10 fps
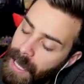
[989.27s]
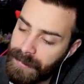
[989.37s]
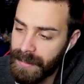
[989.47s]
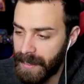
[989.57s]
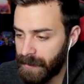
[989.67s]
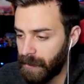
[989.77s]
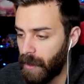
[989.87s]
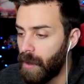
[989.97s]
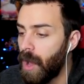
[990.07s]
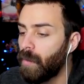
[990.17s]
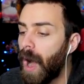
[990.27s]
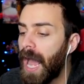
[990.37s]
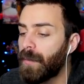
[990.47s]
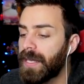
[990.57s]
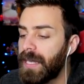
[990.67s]
How does that song go?
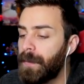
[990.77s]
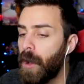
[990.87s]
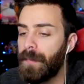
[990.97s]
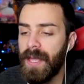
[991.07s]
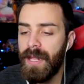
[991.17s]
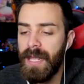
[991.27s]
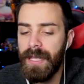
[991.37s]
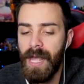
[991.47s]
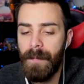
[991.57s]
Why do we keep opening